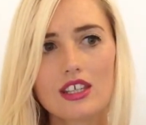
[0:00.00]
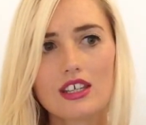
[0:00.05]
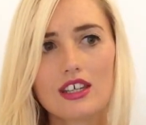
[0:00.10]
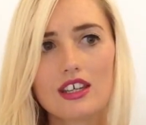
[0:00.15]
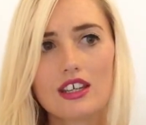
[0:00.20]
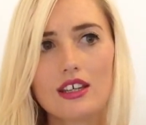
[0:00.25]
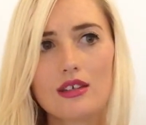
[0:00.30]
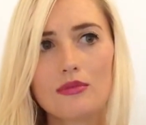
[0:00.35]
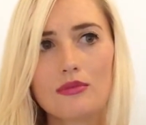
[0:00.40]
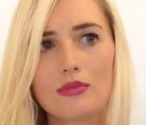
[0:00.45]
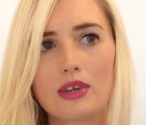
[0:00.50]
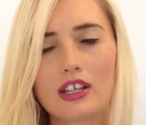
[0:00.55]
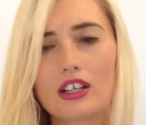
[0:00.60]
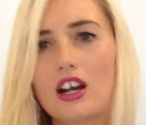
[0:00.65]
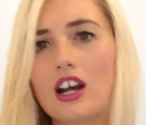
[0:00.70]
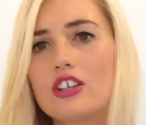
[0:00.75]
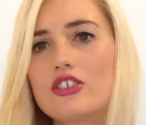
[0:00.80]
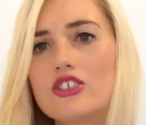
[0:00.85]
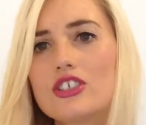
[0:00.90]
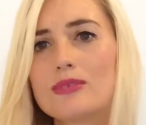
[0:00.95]
uh, my
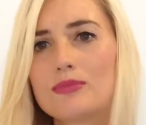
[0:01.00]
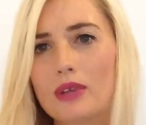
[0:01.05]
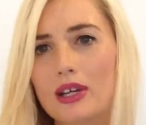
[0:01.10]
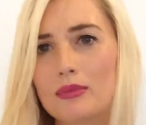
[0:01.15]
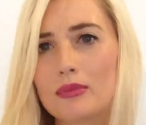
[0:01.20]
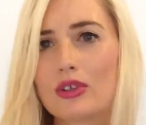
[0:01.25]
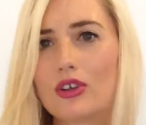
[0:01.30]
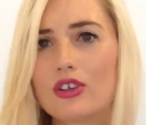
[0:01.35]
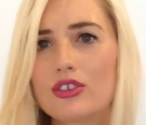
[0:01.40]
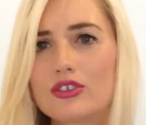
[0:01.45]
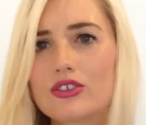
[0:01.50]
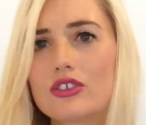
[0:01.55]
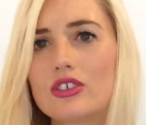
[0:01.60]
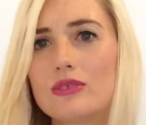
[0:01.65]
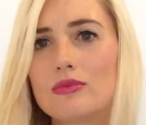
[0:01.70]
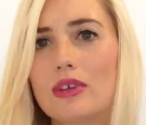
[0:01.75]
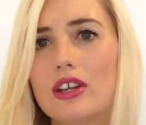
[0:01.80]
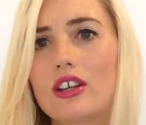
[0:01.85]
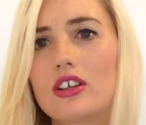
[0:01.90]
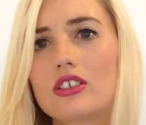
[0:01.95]
conscious mind, but also
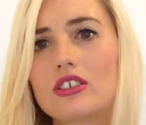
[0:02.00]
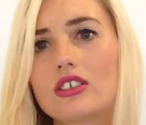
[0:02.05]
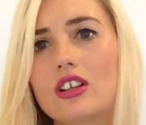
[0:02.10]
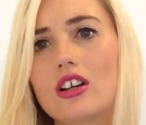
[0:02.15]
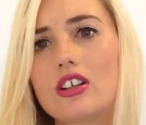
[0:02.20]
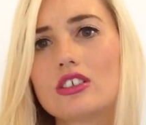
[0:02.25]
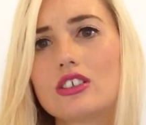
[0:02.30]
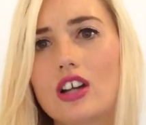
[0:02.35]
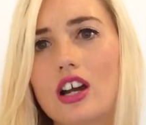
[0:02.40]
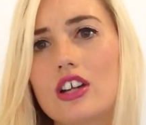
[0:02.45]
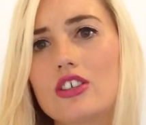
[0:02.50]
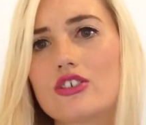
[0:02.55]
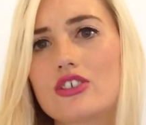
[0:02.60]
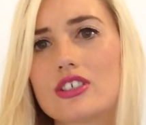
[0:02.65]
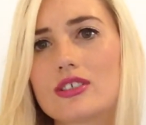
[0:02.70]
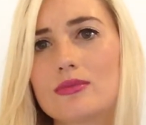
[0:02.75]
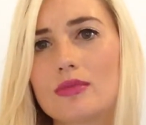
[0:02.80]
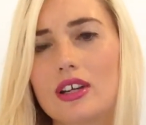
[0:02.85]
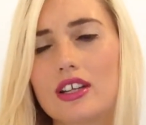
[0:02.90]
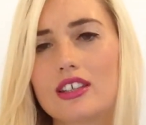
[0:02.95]
in my own
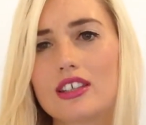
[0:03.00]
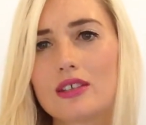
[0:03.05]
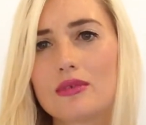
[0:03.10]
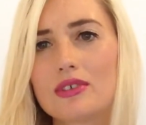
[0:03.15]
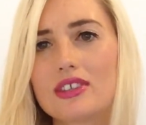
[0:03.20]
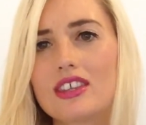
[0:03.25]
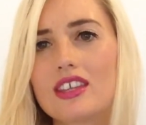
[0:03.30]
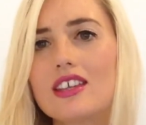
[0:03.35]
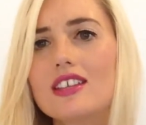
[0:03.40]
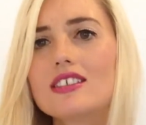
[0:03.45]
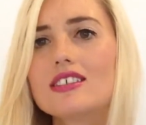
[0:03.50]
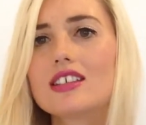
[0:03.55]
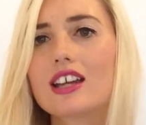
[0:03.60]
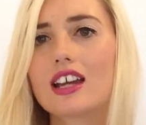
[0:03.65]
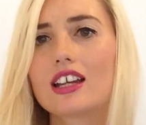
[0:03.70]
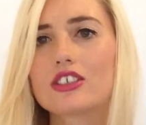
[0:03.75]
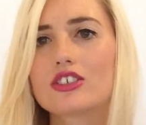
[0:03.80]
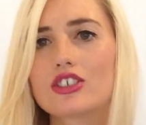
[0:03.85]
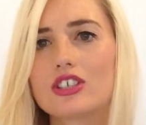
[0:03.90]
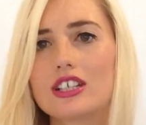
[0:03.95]
unconscious mind, there were things that
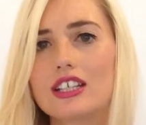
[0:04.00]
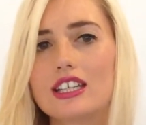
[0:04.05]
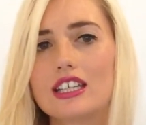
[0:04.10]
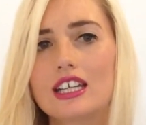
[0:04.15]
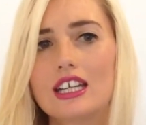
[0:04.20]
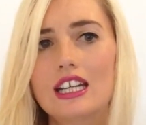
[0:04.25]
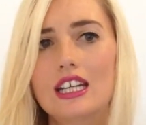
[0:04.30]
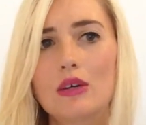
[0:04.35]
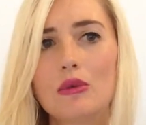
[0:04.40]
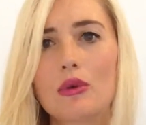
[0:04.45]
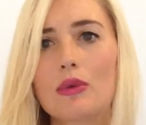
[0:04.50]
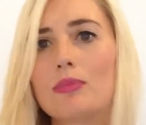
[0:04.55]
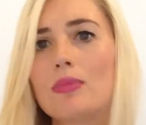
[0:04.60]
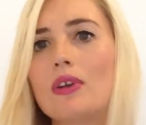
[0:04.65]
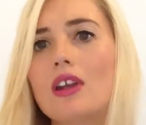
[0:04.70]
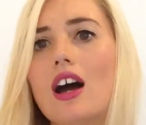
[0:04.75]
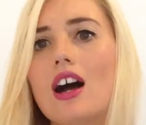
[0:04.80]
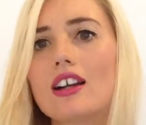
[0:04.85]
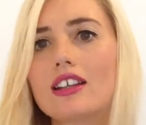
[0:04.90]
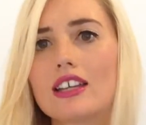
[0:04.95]
actually were
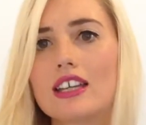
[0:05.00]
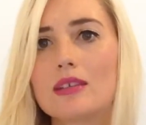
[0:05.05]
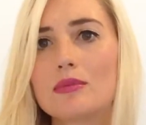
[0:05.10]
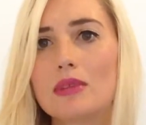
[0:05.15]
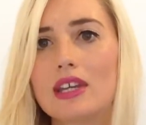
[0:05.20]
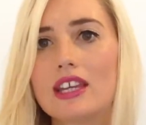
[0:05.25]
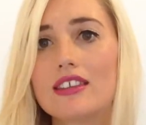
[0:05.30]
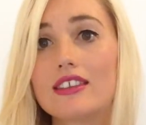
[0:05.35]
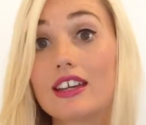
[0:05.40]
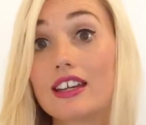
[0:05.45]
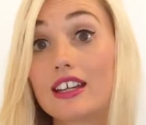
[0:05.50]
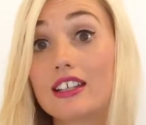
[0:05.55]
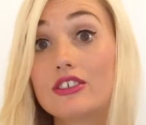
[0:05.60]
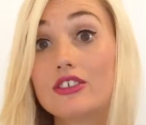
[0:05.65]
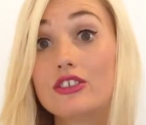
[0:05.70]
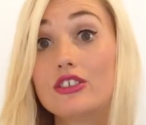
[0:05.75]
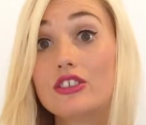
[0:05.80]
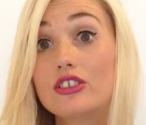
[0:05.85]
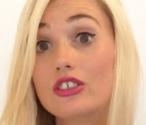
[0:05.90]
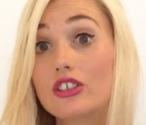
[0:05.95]
blocking me that had
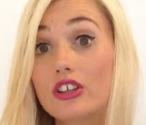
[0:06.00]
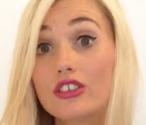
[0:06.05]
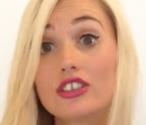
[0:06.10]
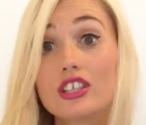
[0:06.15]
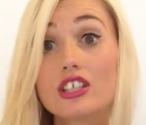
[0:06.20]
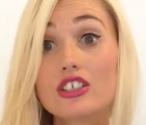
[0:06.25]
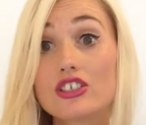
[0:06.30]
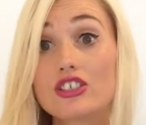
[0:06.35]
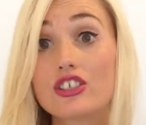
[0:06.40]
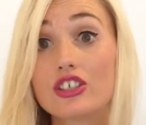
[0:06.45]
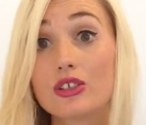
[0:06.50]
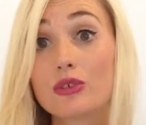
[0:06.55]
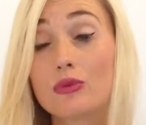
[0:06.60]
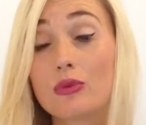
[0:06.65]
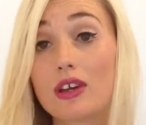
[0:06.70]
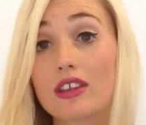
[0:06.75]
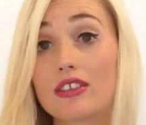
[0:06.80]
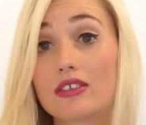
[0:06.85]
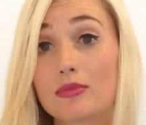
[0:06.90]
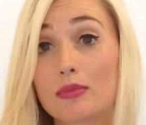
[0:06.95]
nothing to do
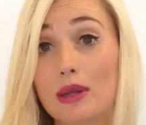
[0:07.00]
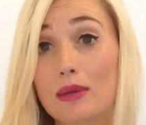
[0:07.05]
with